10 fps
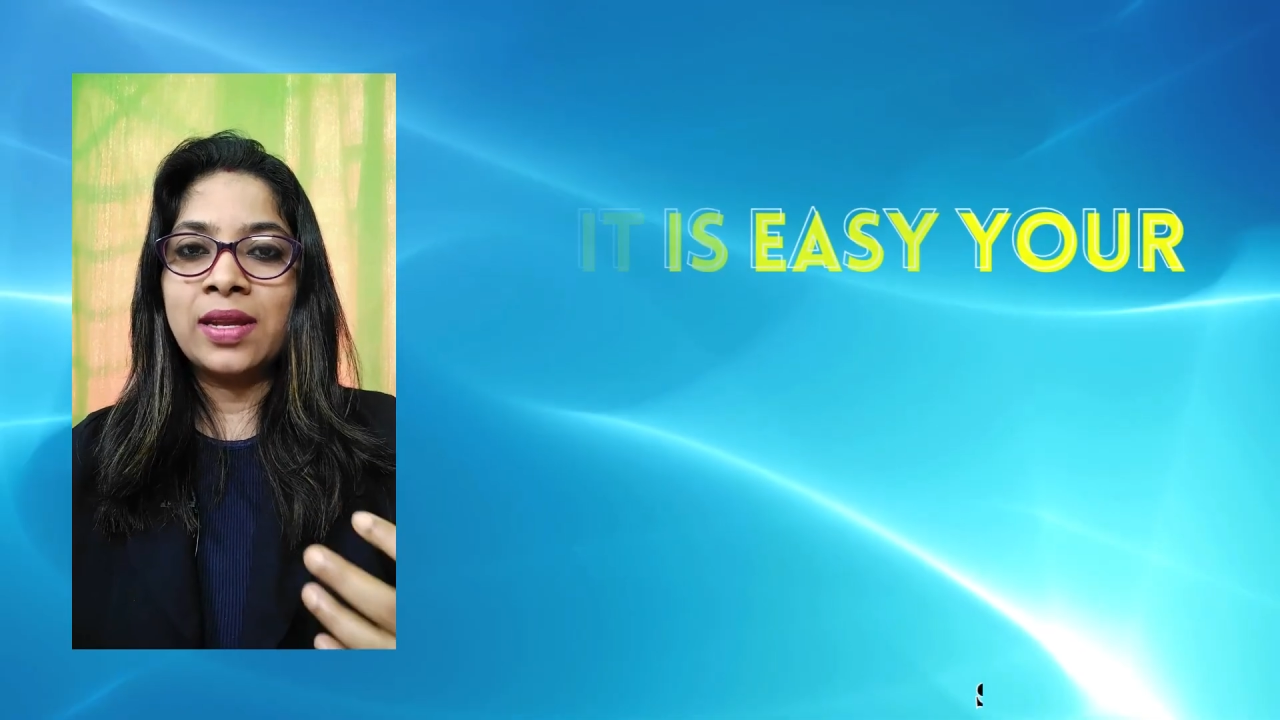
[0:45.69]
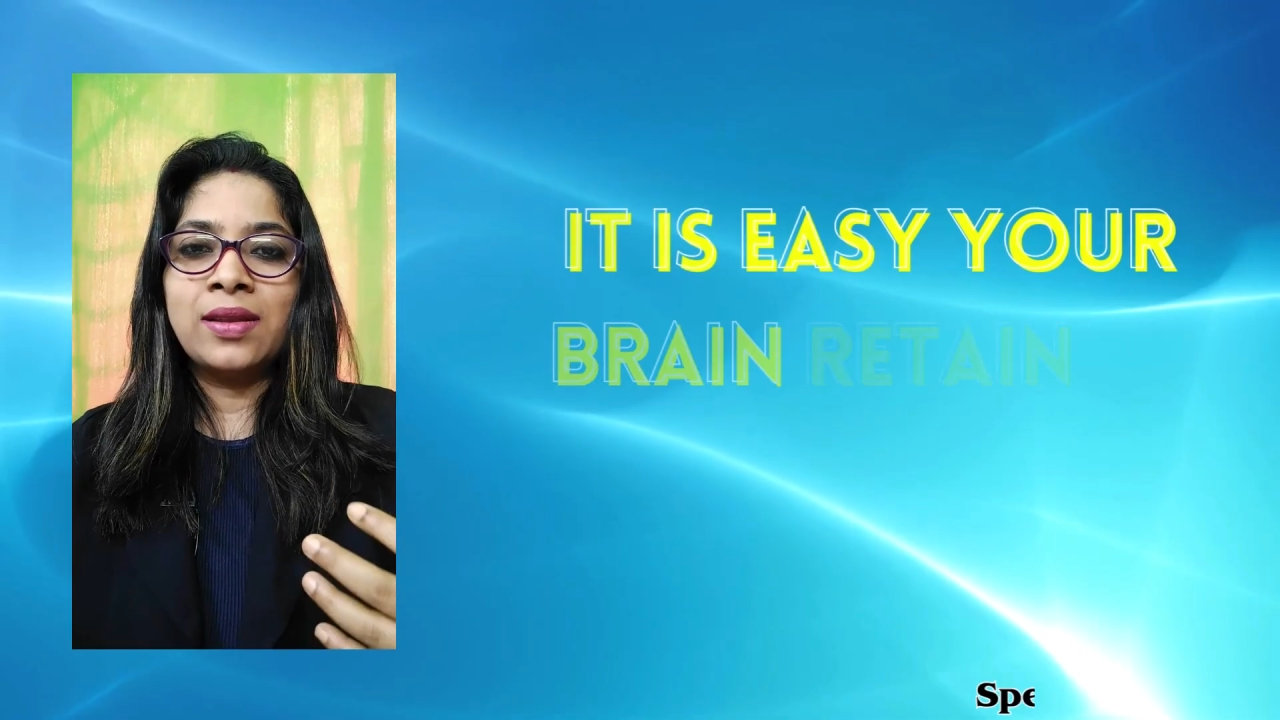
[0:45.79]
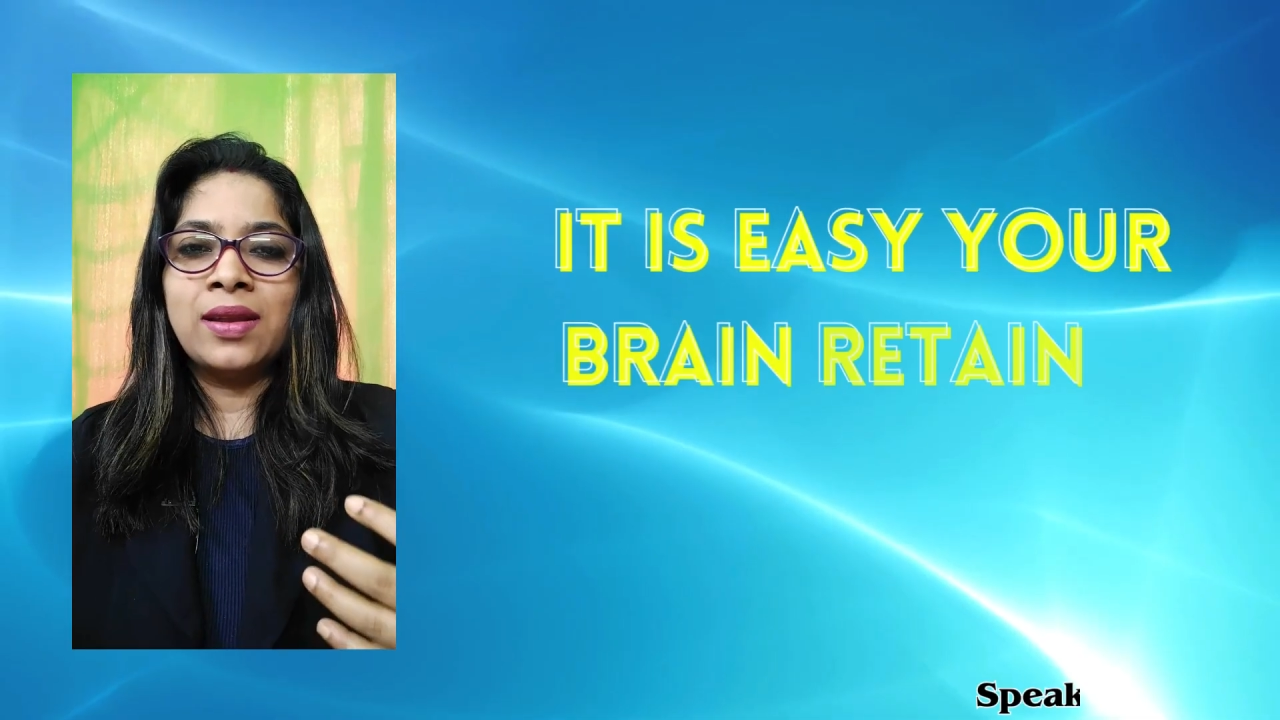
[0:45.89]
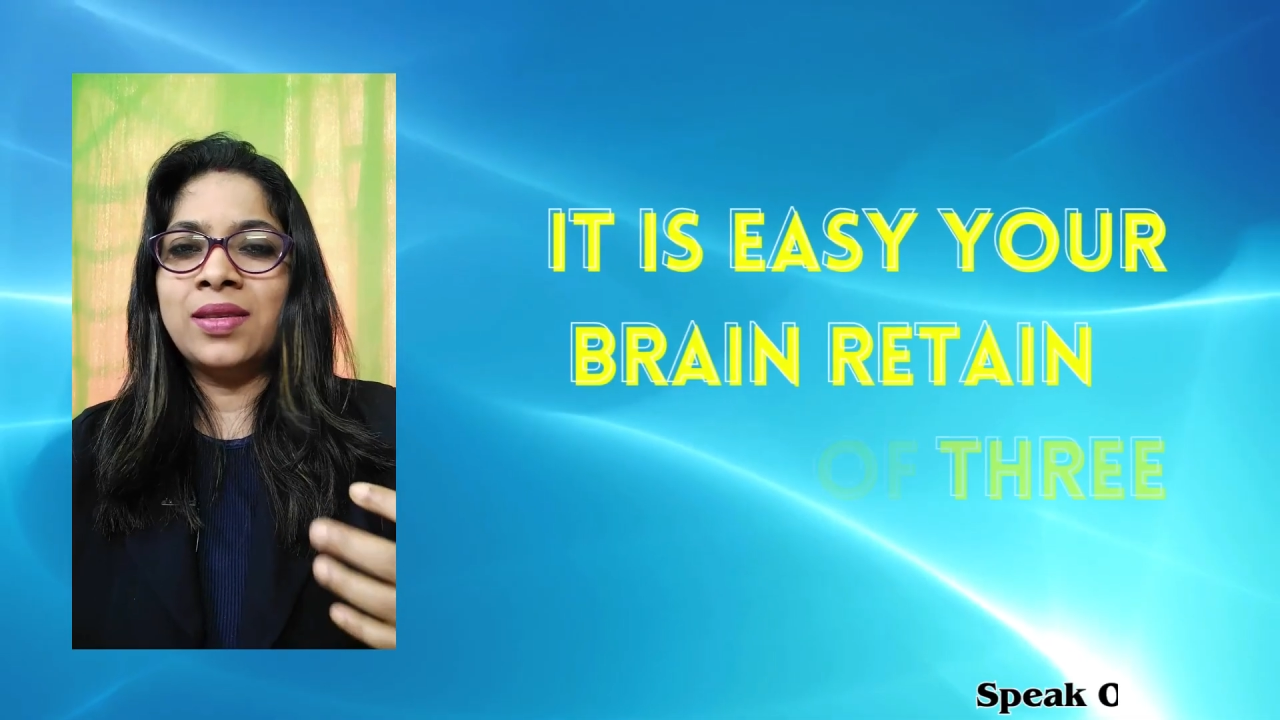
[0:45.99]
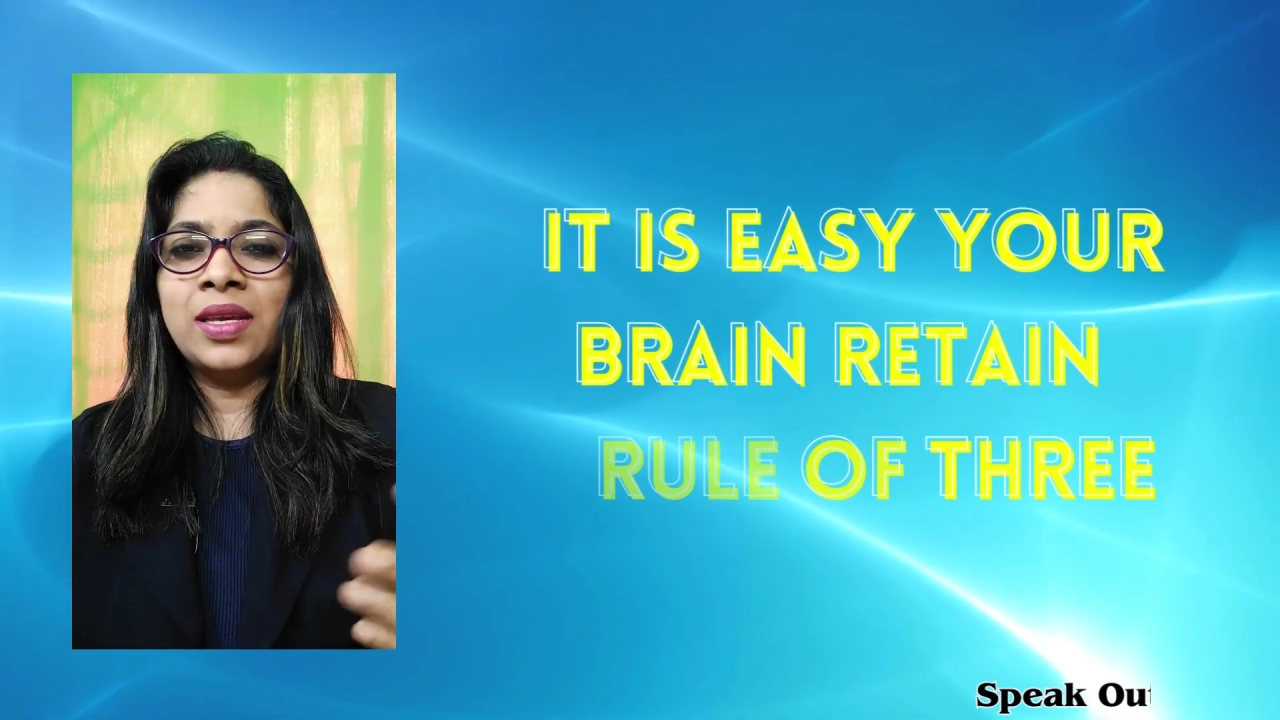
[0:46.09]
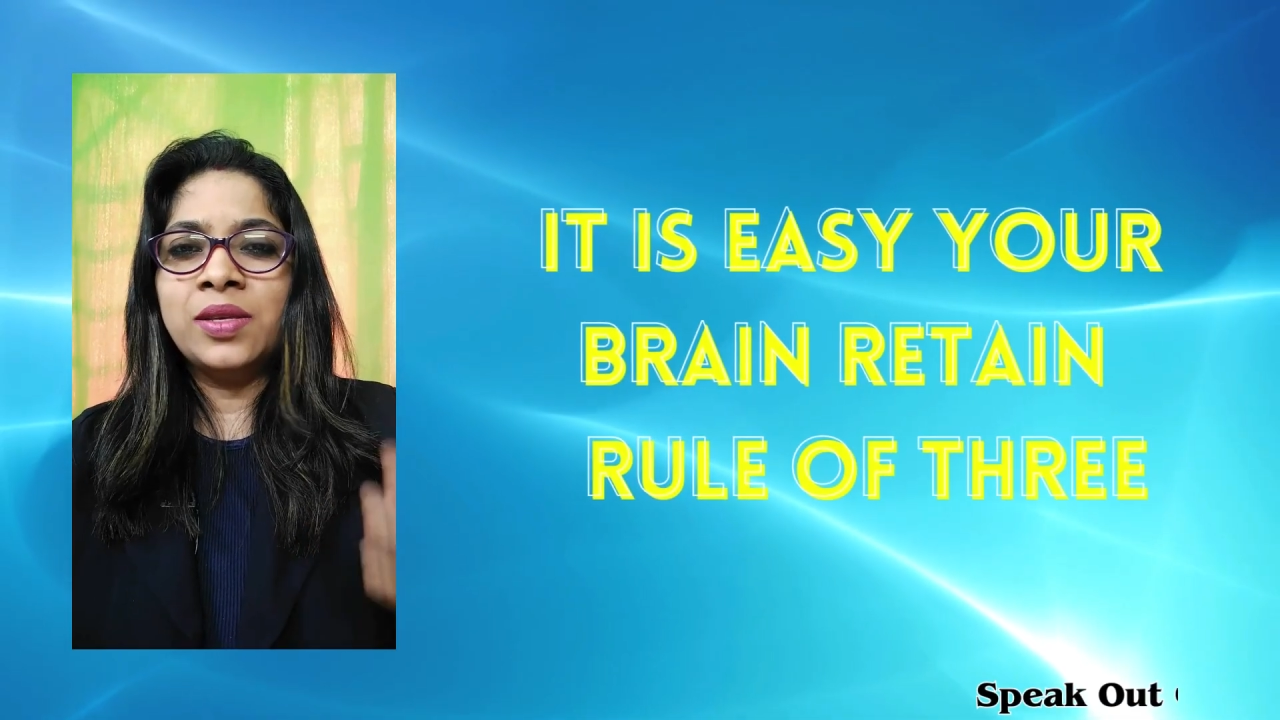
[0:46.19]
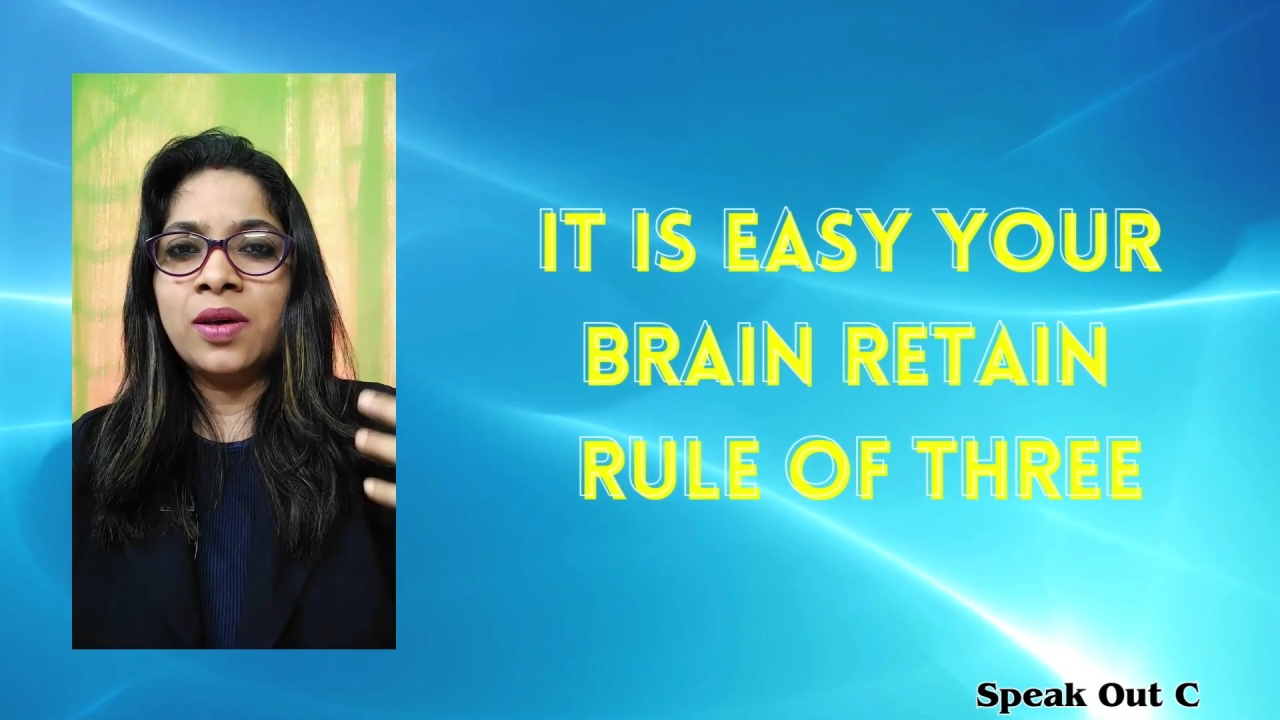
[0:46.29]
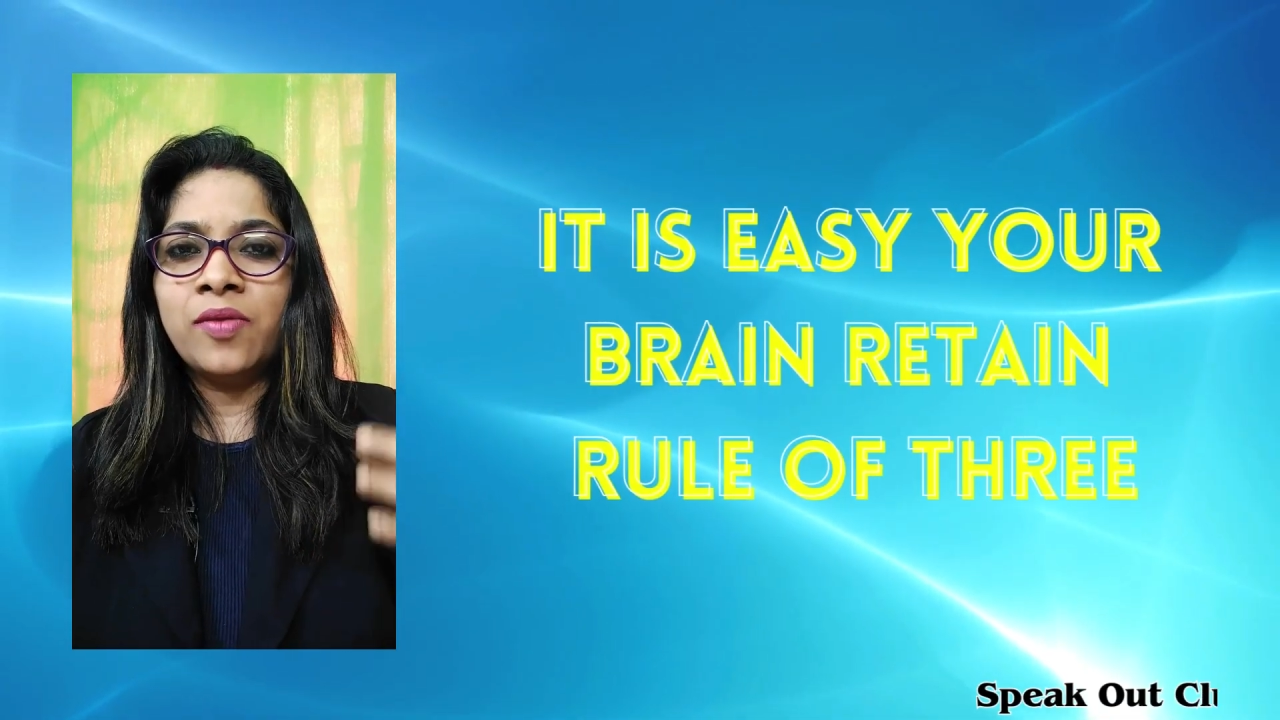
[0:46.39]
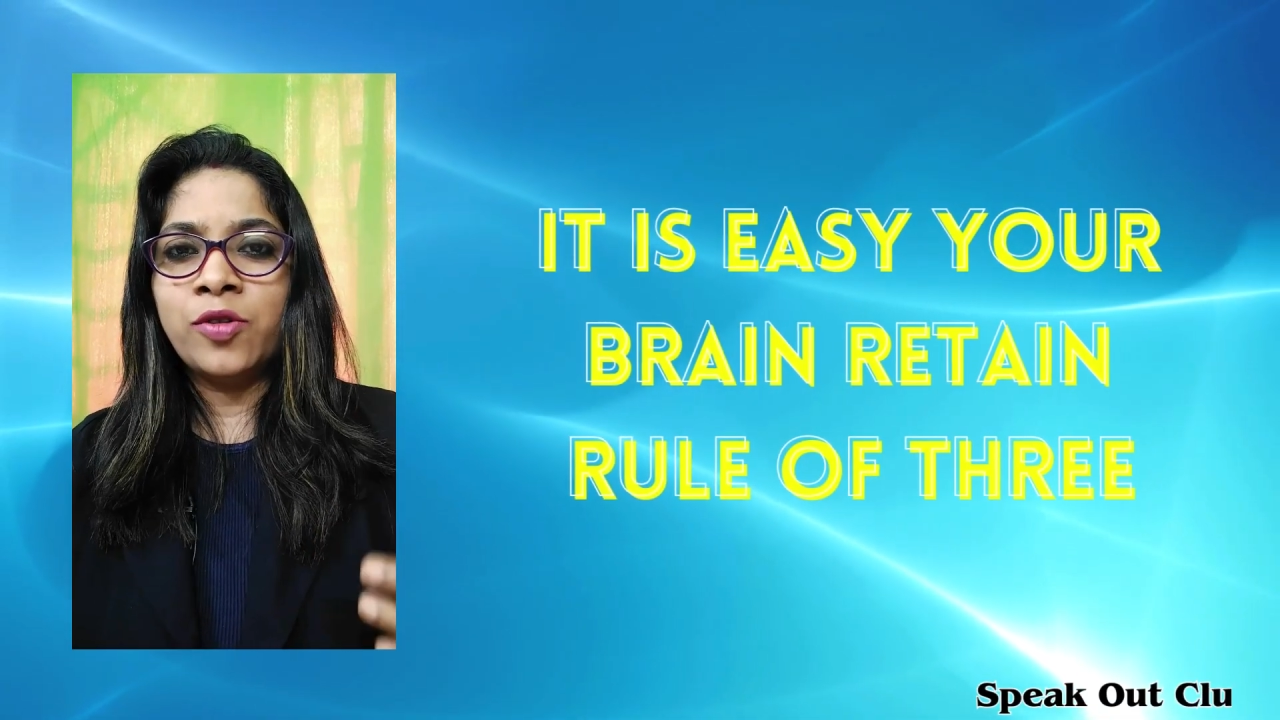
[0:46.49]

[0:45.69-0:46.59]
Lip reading: It's easier for